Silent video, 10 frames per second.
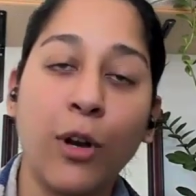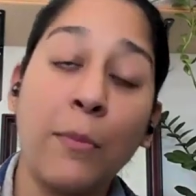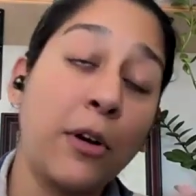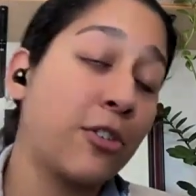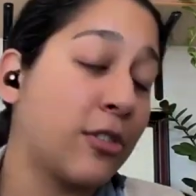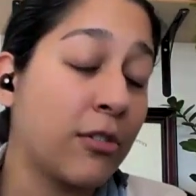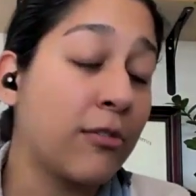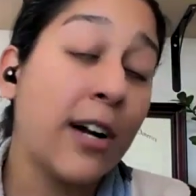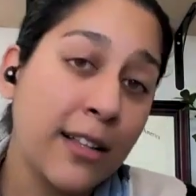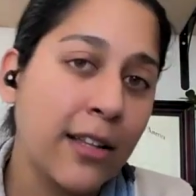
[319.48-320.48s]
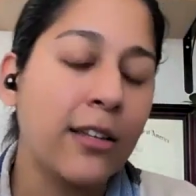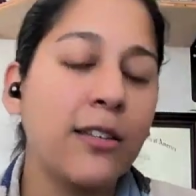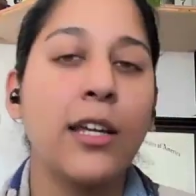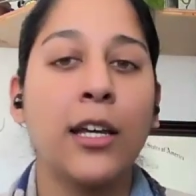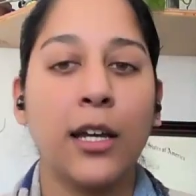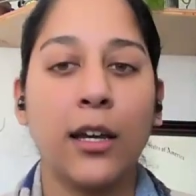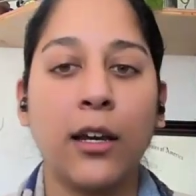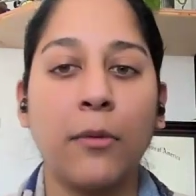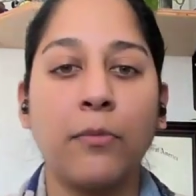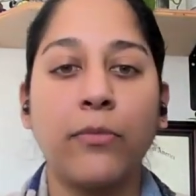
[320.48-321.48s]
rambunctious or violent,
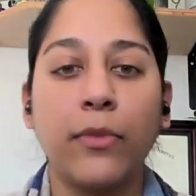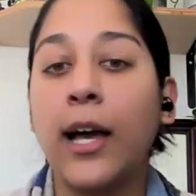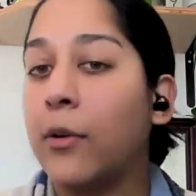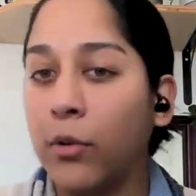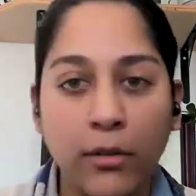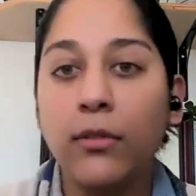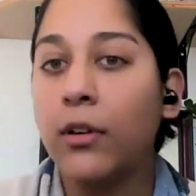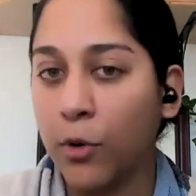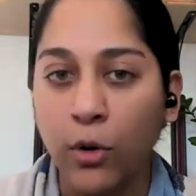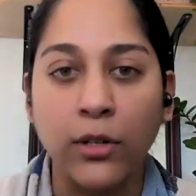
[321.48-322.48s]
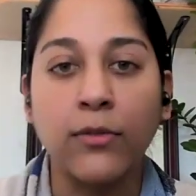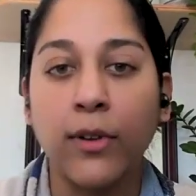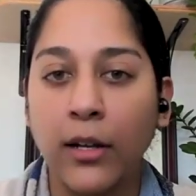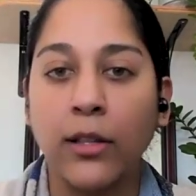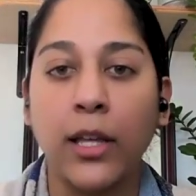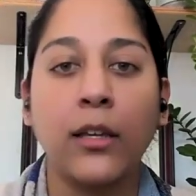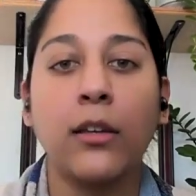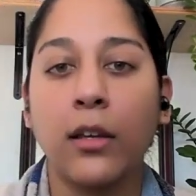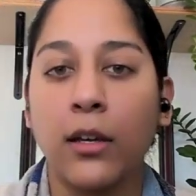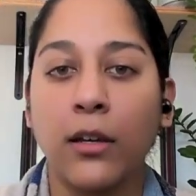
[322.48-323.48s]
that would, of course,
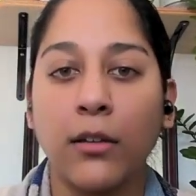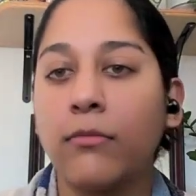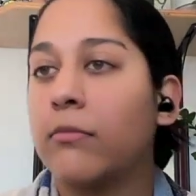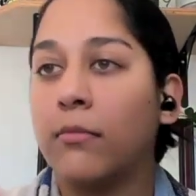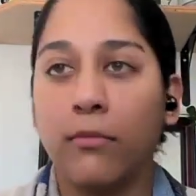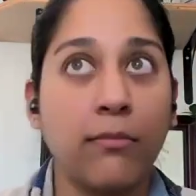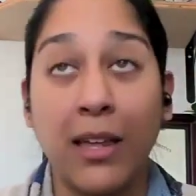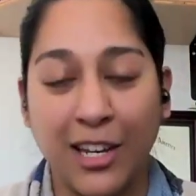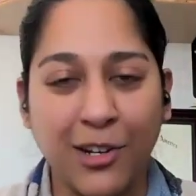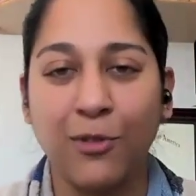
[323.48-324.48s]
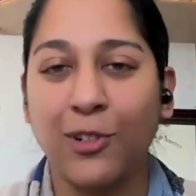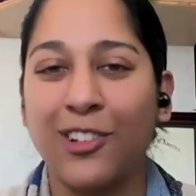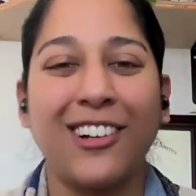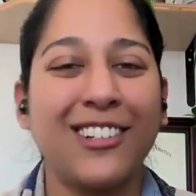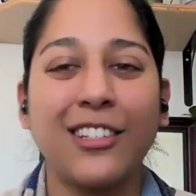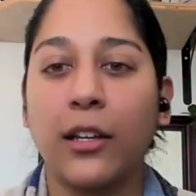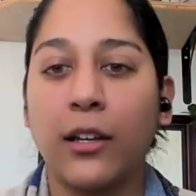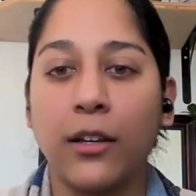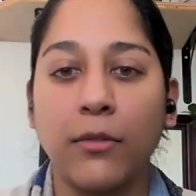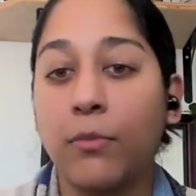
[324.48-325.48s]
violate many different laws,
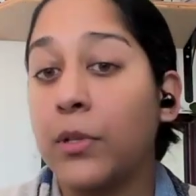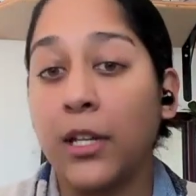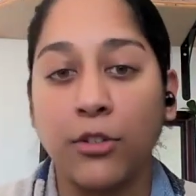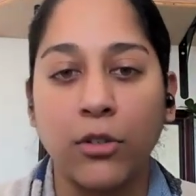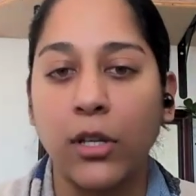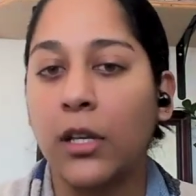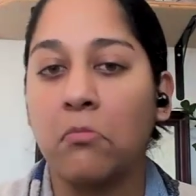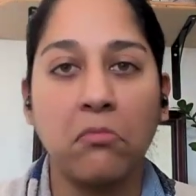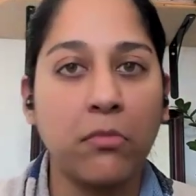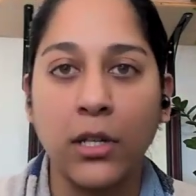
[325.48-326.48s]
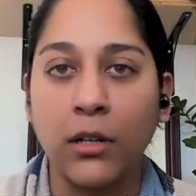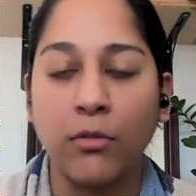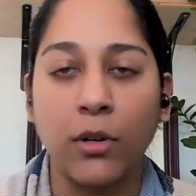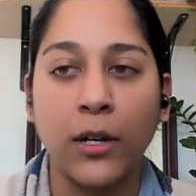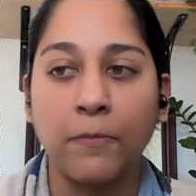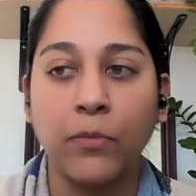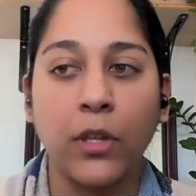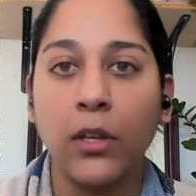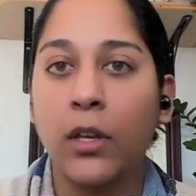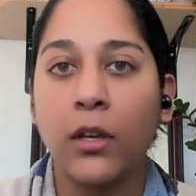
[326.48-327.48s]
potentially,
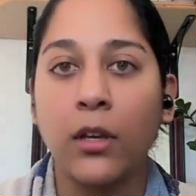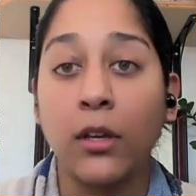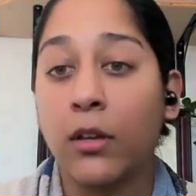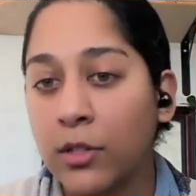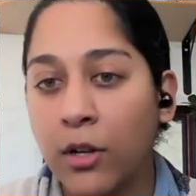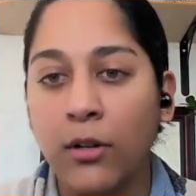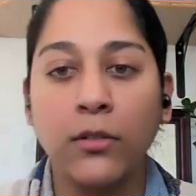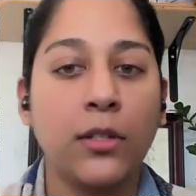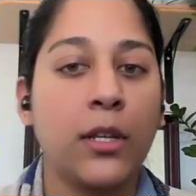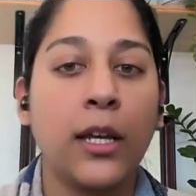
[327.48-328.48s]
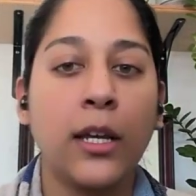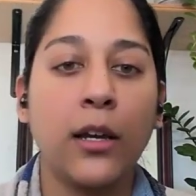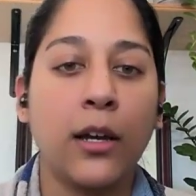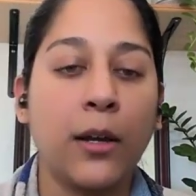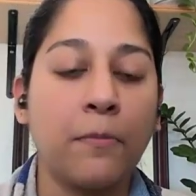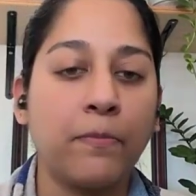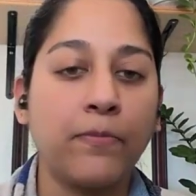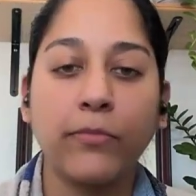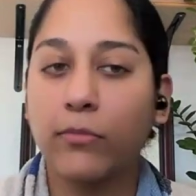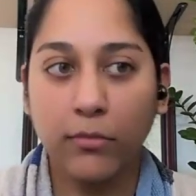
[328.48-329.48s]
assault,
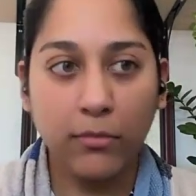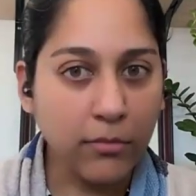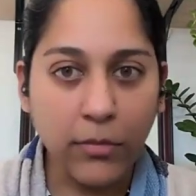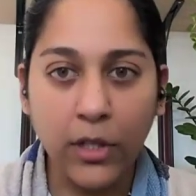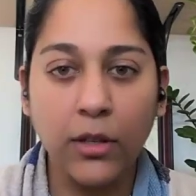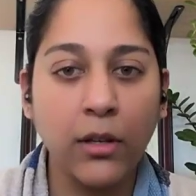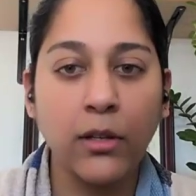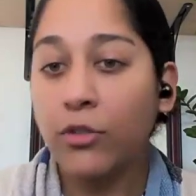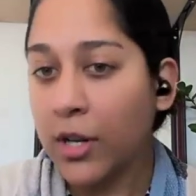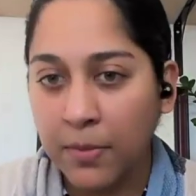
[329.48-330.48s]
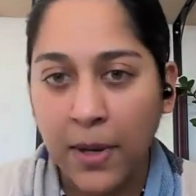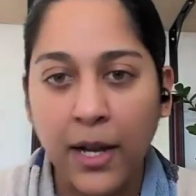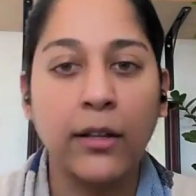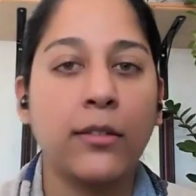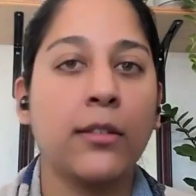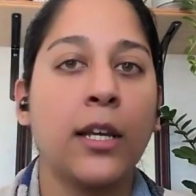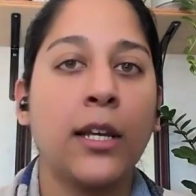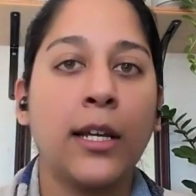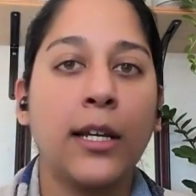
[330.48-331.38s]
um, trespass,